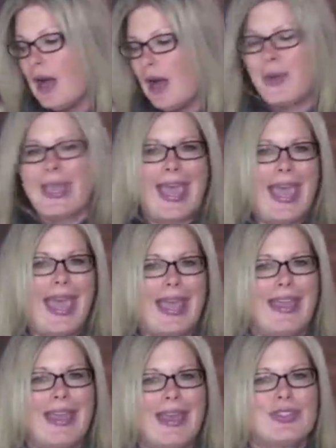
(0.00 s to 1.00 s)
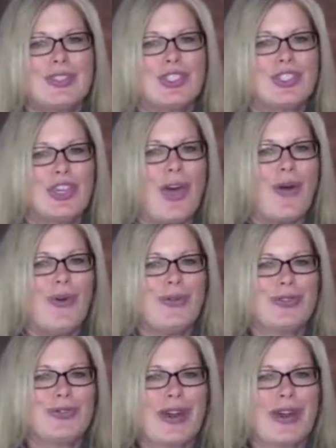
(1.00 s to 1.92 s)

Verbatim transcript: Okay, so who's